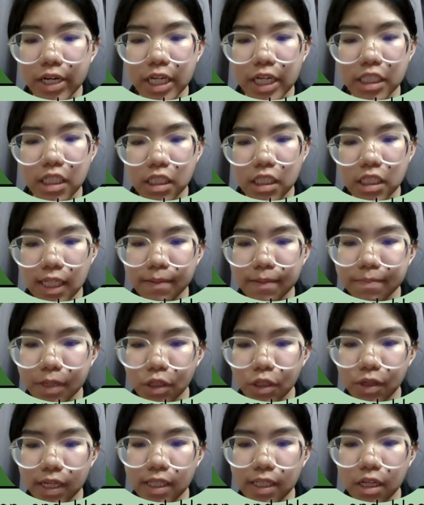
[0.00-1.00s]
relationship
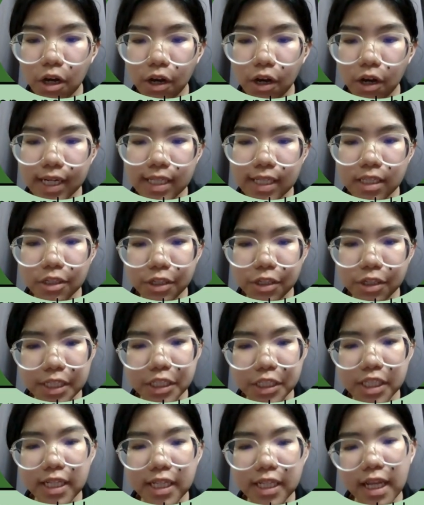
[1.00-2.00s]
between organ
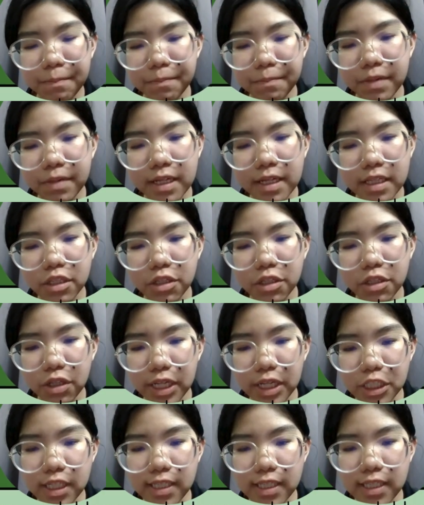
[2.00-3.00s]
donation and blood
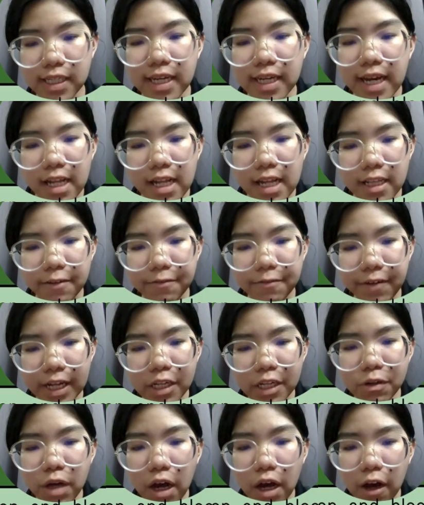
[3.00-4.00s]
donation. The
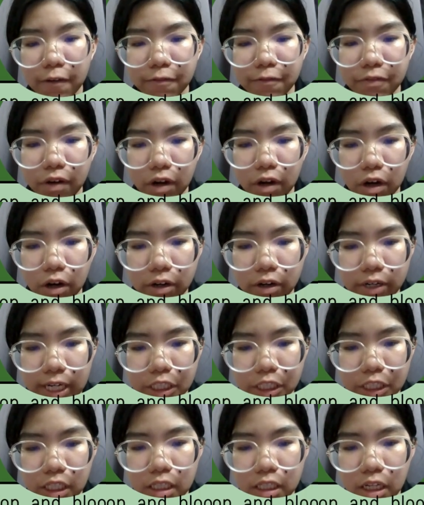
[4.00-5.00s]
value of
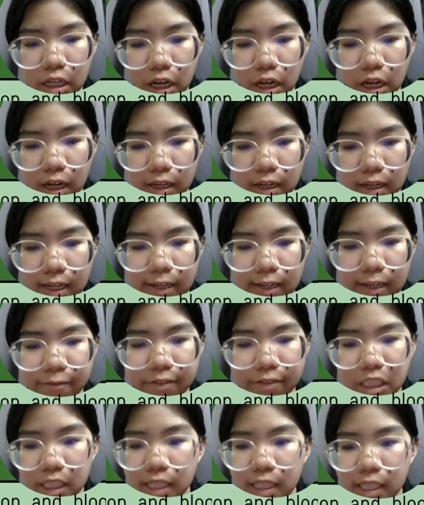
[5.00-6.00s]
correlation
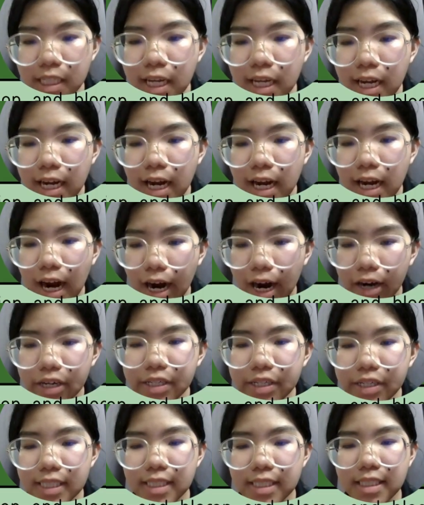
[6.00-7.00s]
coefficient
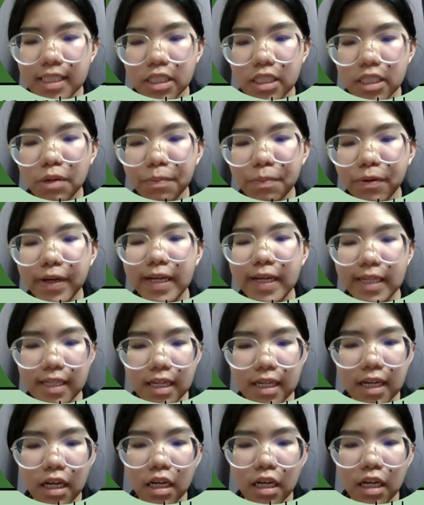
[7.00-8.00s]
R is
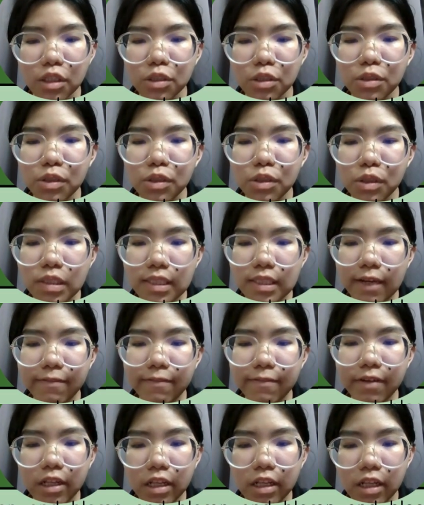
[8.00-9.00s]

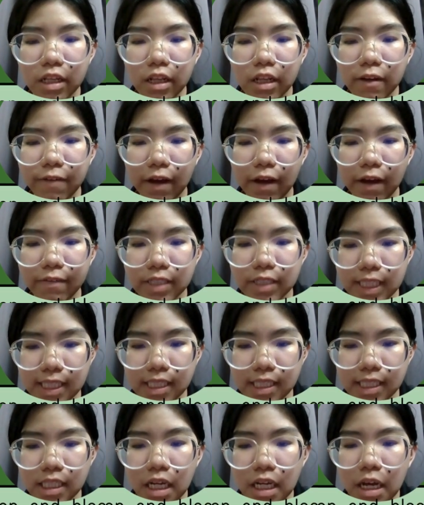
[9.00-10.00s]

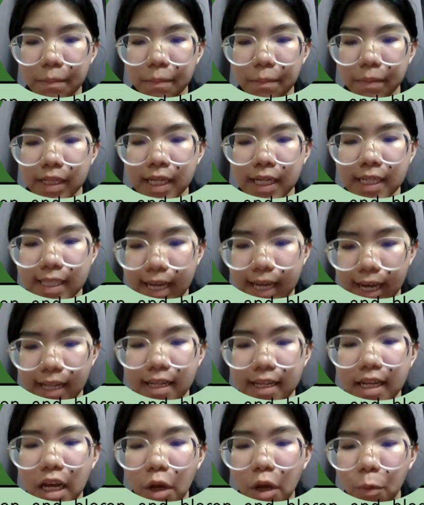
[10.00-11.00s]
0.2756, meaning
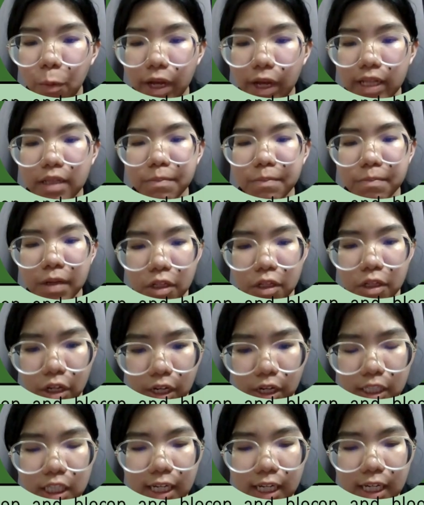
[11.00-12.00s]
that when blood
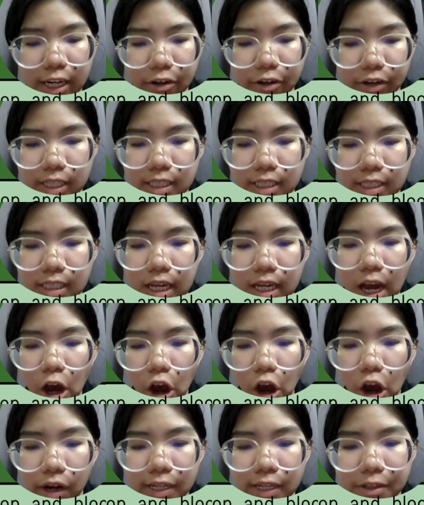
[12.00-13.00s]
donation increases,
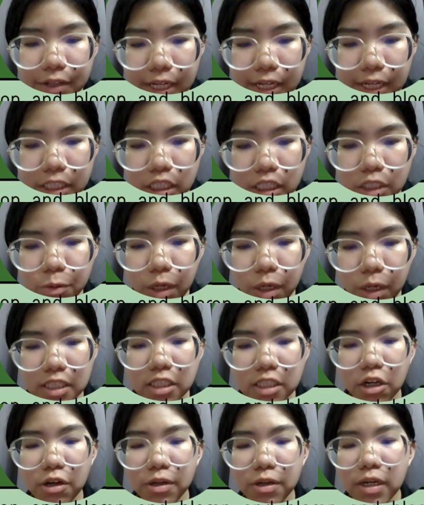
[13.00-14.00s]
organ donations will
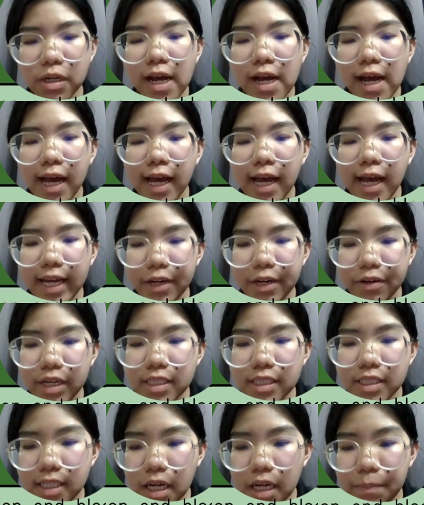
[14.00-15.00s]
also
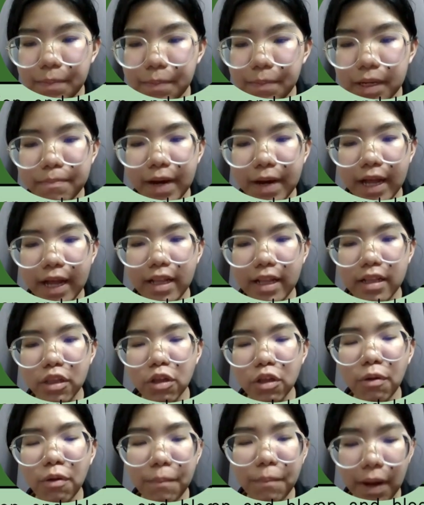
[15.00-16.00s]
increase a bit but
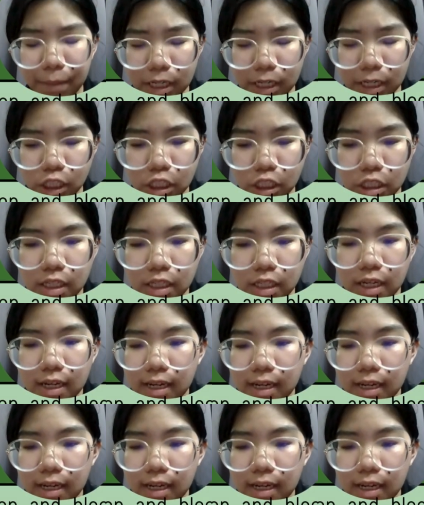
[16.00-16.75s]
not by much.